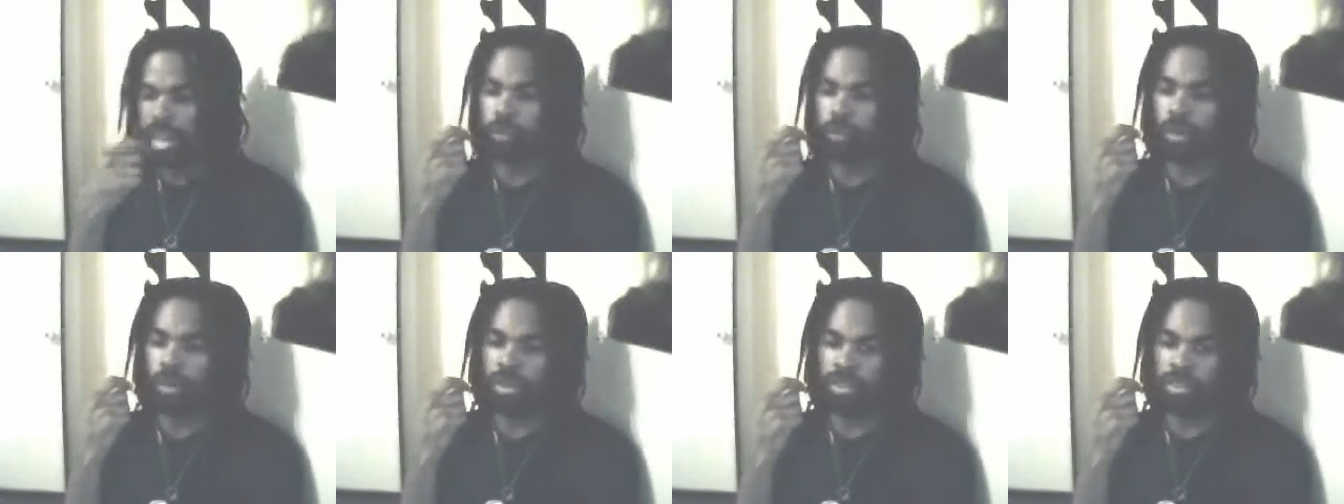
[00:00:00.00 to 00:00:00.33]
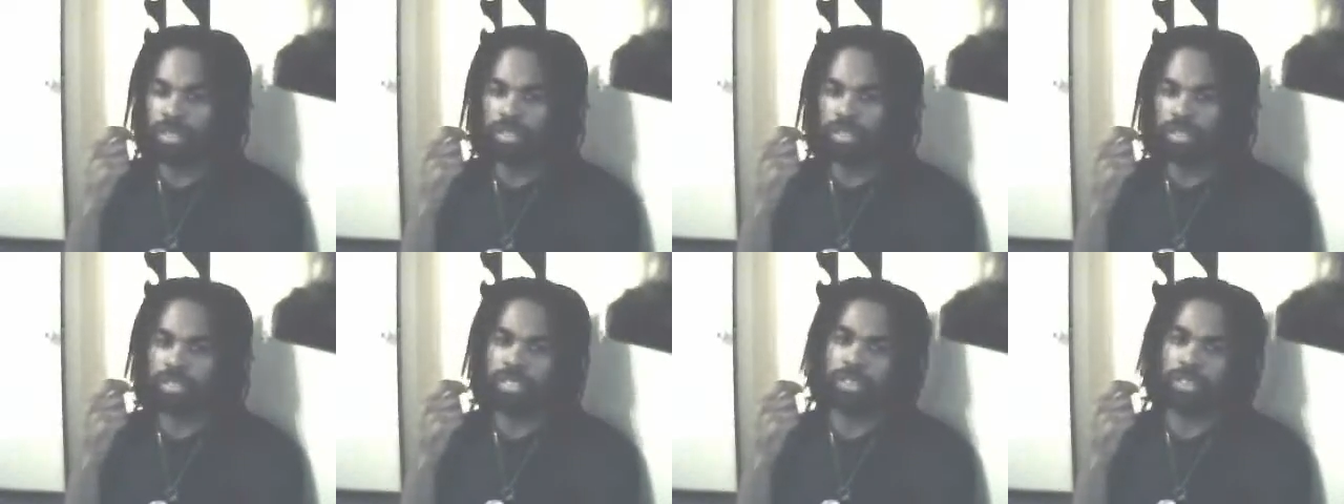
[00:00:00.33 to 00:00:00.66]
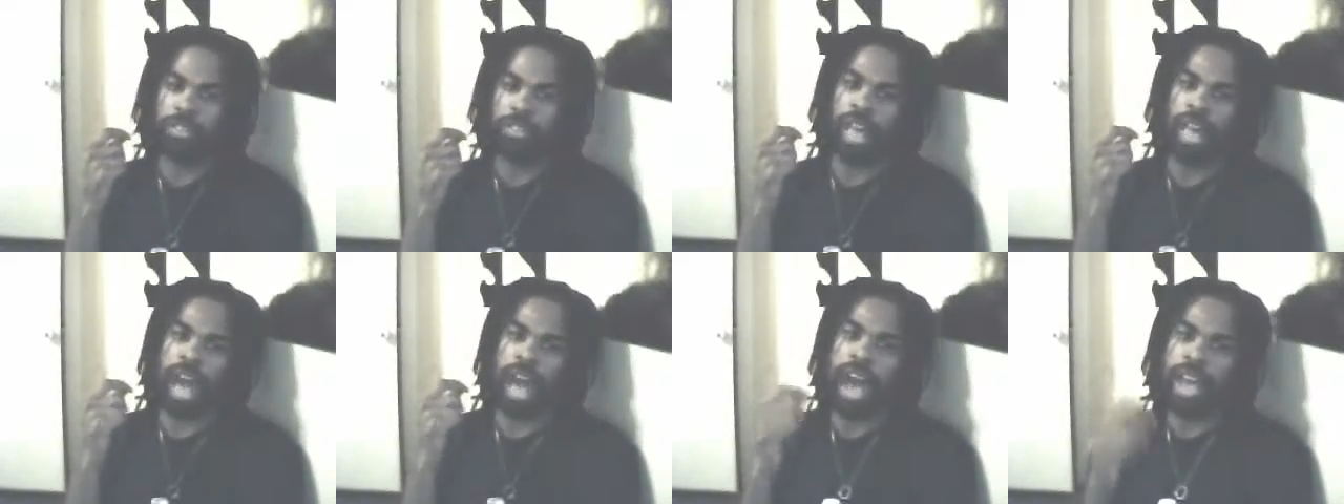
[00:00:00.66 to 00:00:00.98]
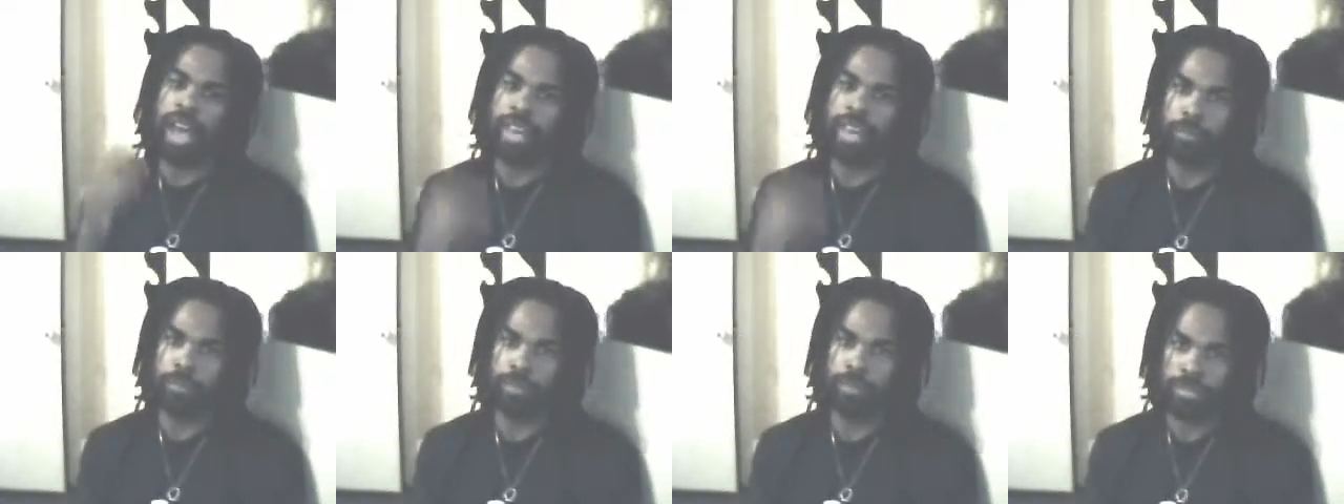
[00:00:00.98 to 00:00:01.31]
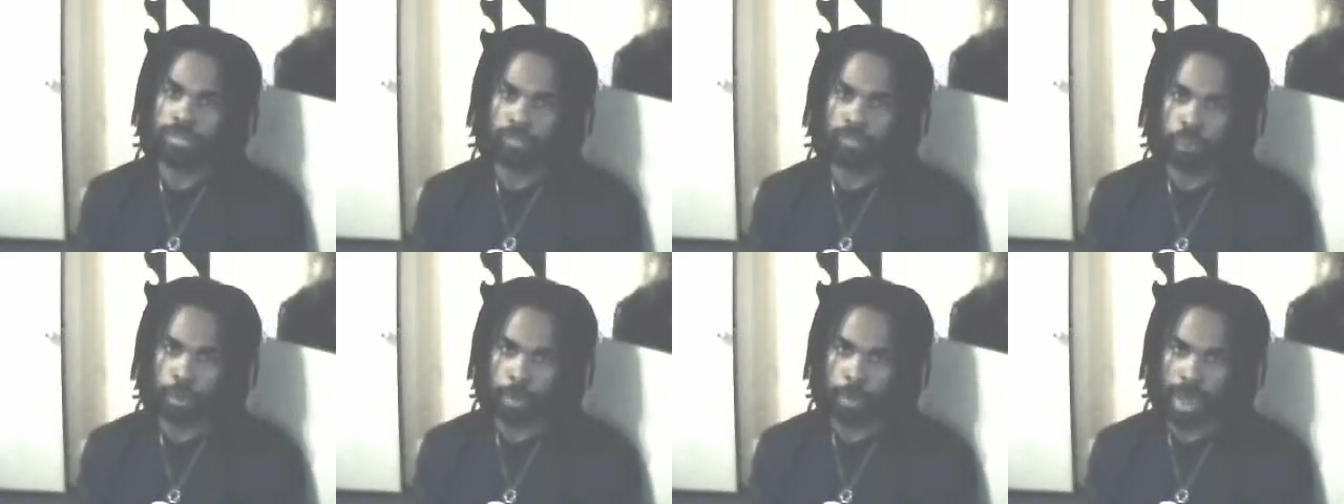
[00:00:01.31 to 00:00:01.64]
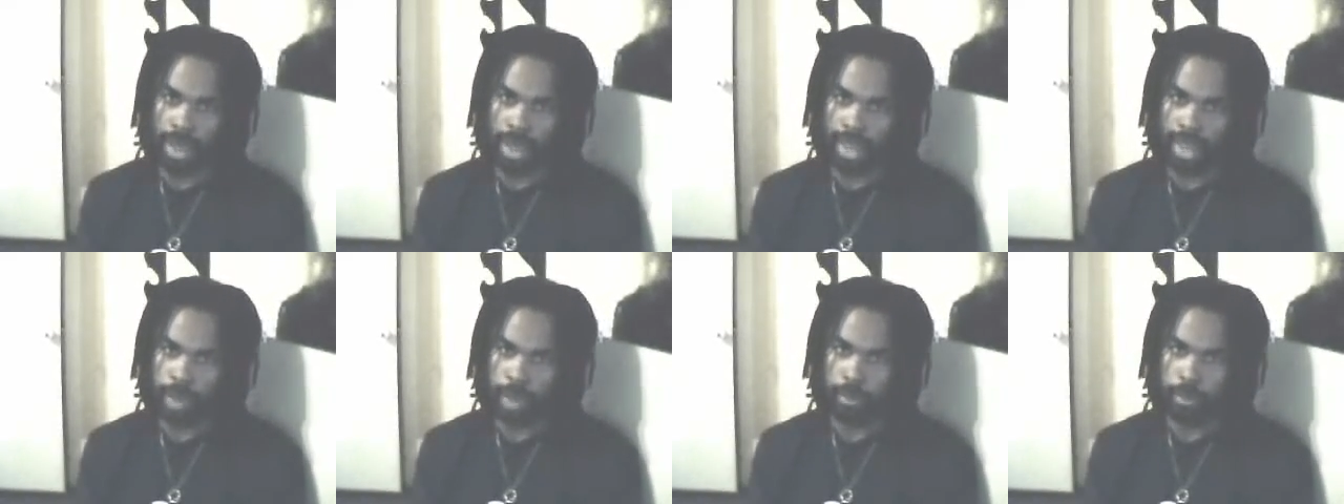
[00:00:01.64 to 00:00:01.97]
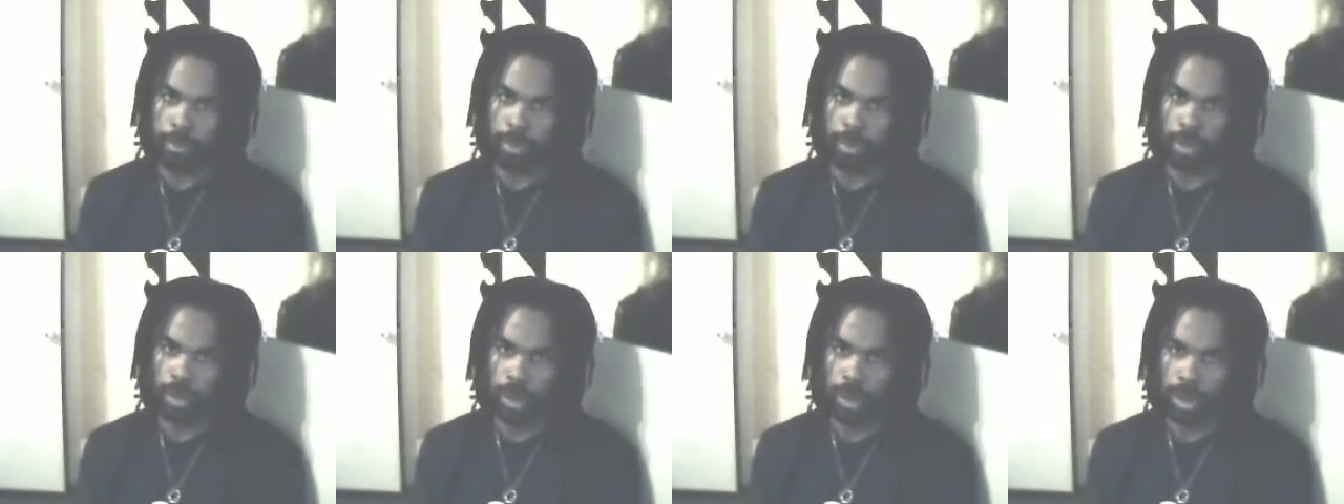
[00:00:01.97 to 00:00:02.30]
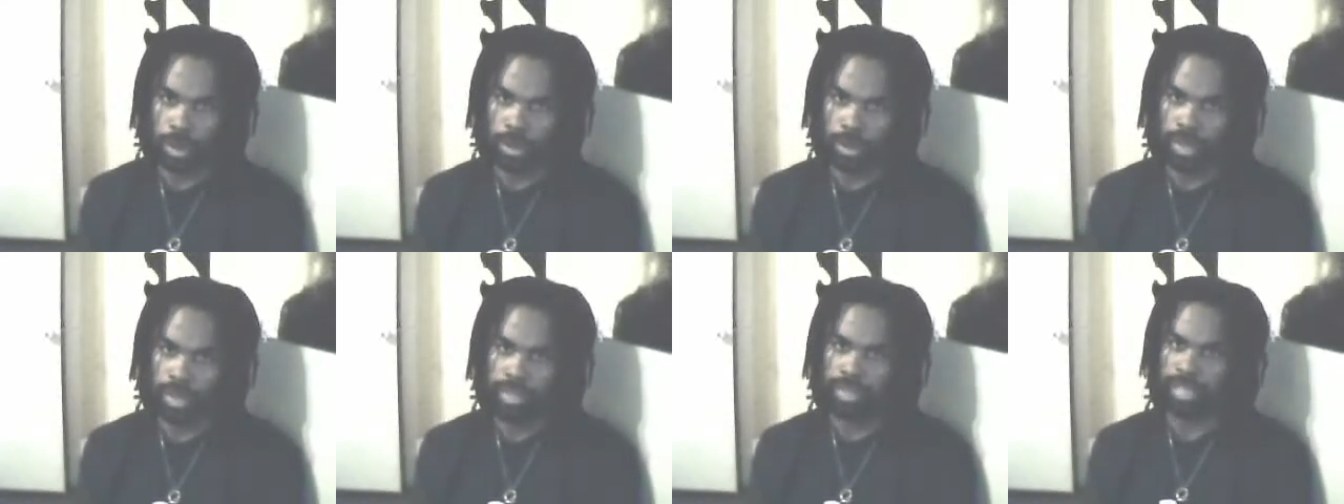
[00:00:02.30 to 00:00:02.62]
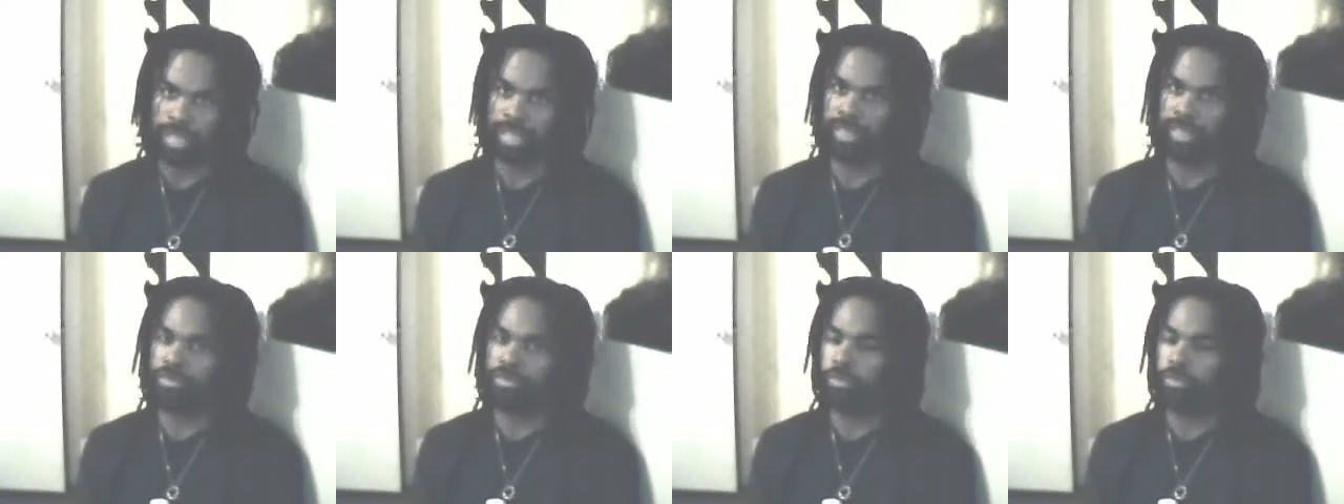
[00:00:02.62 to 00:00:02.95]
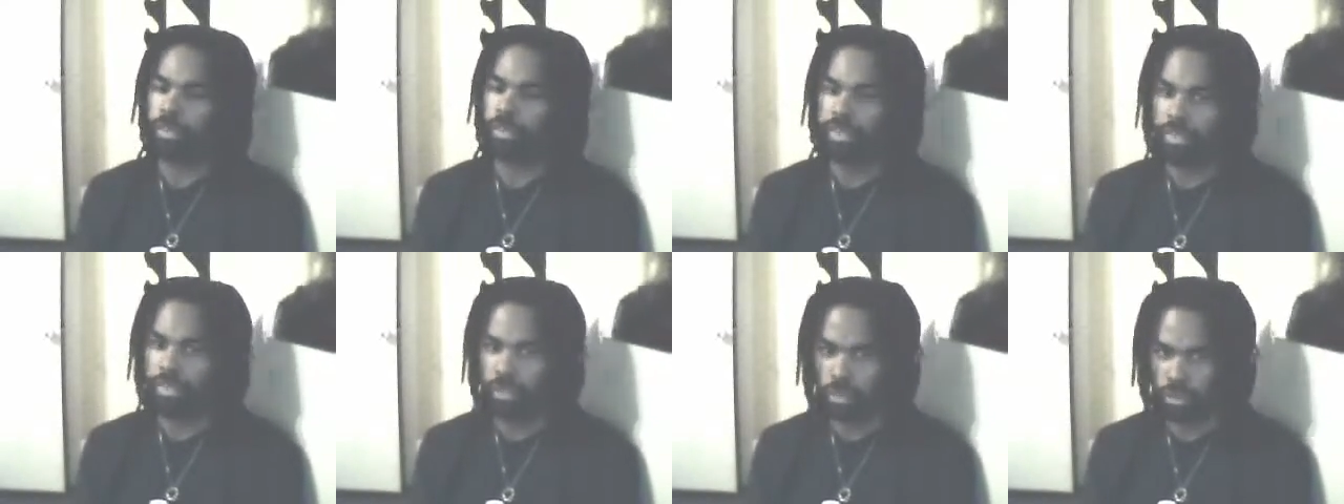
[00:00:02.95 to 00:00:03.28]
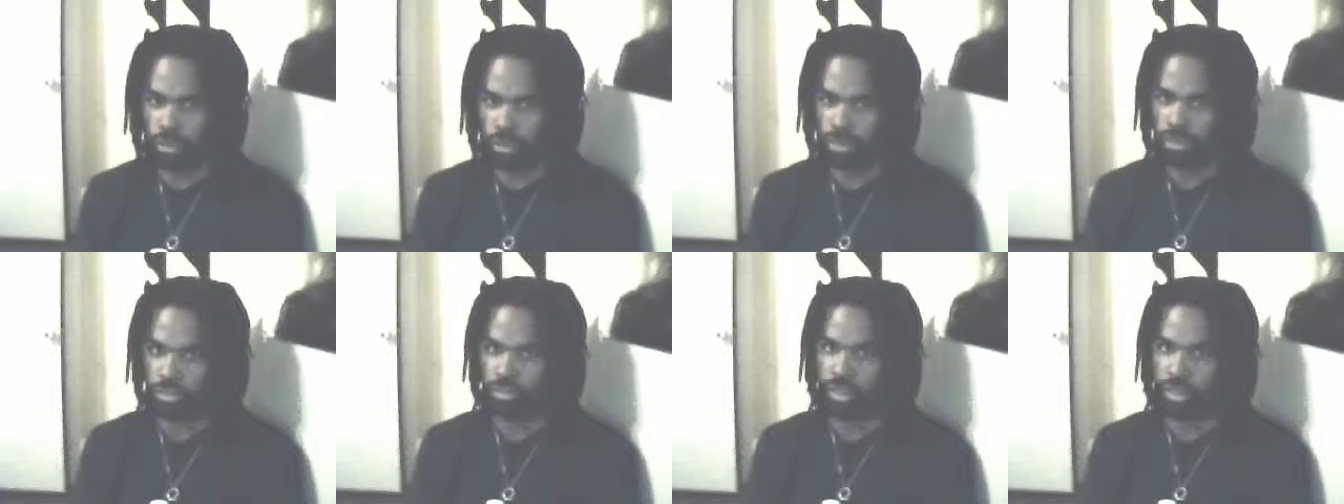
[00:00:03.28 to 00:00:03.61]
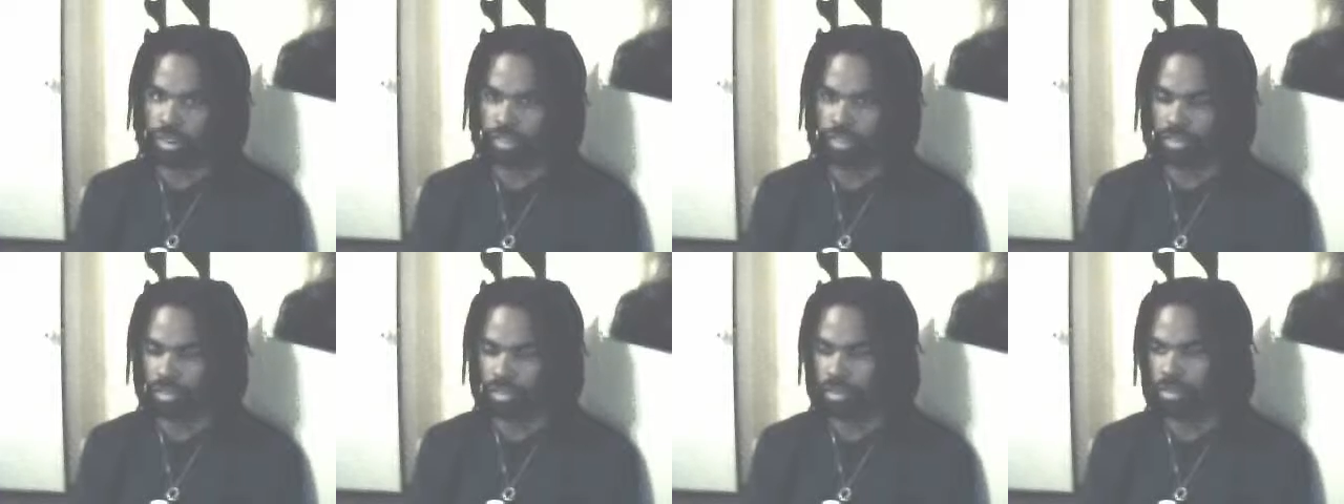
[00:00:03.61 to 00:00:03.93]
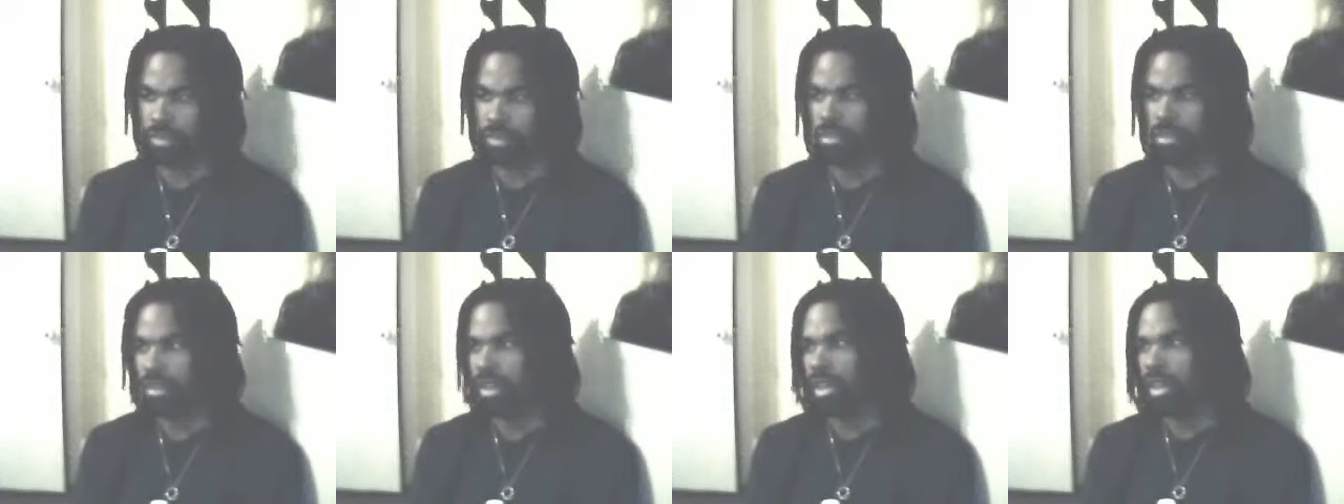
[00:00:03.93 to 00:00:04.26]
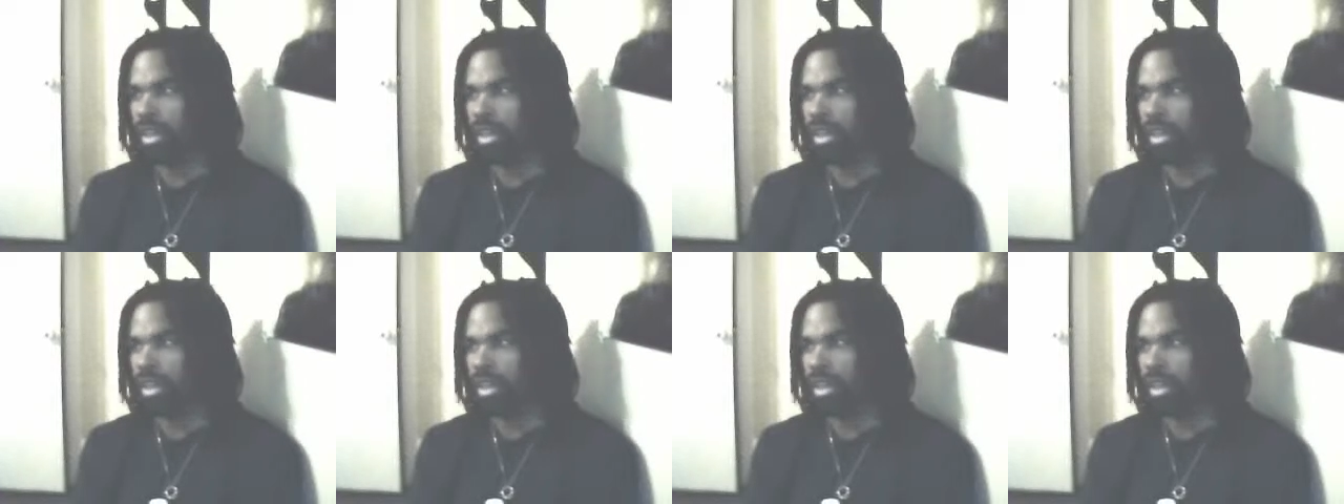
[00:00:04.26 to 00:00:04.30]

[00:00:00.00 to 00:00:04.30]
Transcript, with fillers: wasn't until the Hi-MD format came along that they freed those restrictions.